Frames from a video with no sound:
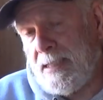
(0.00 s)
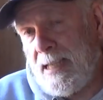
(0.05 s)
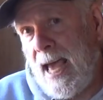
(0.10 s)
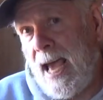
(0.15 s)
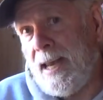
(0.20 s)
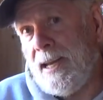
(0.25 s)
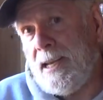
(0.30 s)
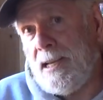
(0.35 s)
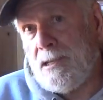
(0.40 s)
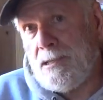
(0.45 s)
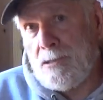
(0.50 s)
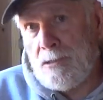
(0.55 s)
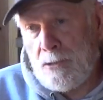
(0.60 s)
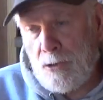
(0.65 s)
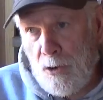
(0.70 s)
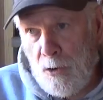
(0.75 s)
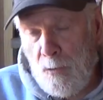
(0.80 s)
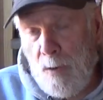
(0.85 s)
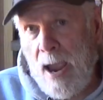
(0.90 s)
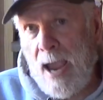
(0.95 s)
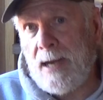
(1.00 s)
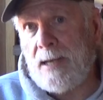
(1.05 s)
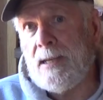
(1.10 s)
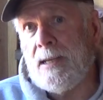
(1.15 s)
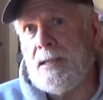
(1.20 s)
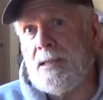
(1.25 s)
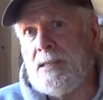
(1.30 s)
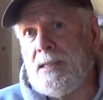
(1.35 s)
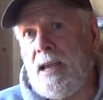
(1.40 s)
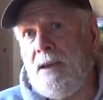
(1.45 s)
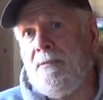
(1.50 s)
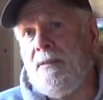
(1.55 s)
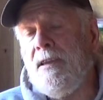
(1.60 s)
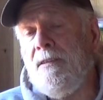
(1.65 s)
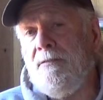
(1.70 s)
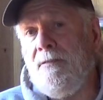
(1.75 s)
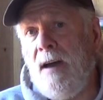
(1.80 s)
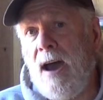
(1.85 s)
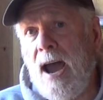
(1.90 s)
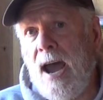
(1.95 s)
that is correct. It's
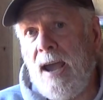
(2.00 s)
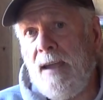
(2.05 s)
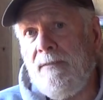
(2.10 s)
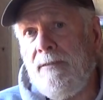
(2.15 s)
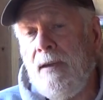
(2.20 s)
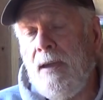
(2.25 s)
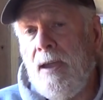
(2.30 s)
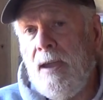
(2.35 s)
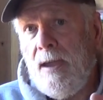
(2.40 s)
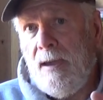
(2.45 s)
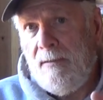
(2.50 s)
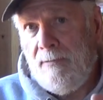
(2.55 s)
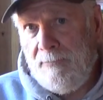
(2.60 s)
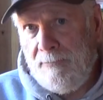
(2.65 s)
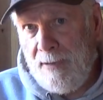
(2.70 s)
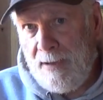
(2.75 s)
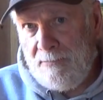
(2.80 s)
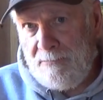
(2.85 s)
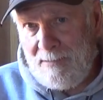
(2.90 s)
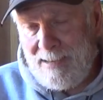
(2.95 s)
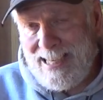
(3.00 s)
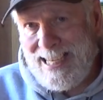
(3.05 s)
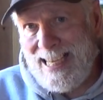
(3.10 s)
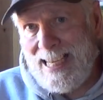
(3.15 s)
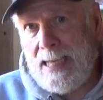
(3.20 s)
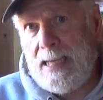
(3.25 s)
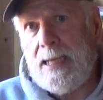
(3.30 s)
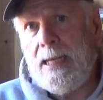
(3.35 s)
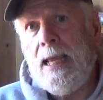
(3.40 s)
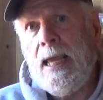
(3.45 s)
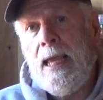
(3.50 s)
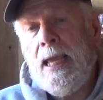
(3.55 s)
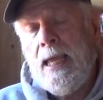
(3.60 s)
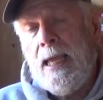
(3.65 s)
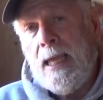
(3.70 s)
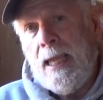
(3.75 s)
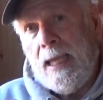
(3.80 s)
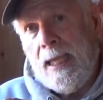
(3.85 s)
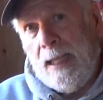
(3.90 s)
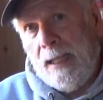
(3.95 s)
75, 15,
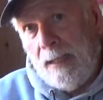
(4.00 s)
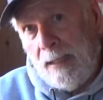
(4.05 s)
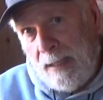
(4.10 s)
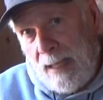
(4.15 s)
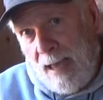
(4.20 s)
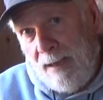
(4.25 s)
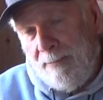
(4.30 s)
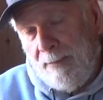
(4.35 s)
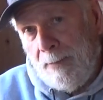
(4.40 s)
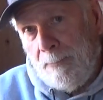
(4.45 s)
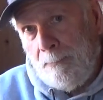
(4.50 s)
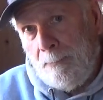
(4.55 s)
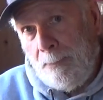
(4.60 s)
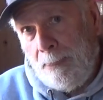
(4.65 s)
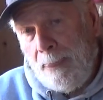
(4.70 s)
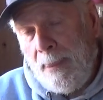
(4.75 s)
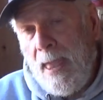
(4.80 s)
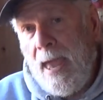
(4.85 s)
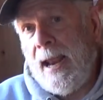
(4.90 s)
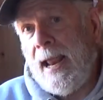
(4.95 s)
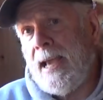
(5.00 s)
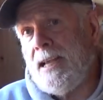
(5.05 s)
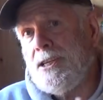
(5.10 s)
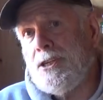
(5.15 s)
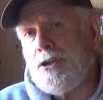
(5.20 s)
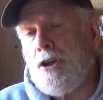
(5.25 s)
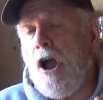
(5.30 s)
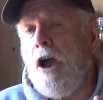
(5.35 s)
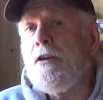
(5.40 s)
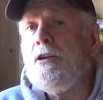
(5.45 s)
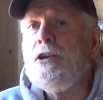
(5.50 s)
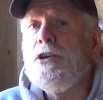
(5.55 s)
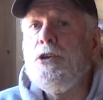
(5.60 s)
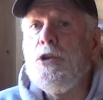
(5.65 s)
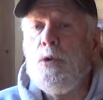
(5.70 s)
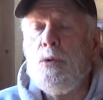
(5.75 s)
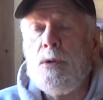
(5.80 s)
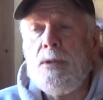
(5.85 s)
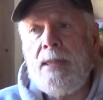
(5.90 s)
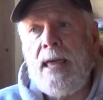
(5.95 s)
11. And I started
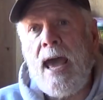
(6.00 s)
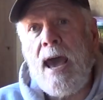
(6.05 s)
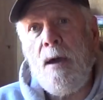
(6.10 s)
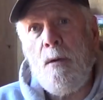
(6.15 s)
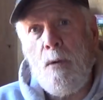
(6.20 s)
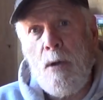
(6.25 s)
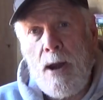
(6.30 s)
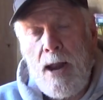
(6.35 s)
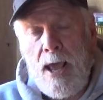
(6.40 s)
doing that when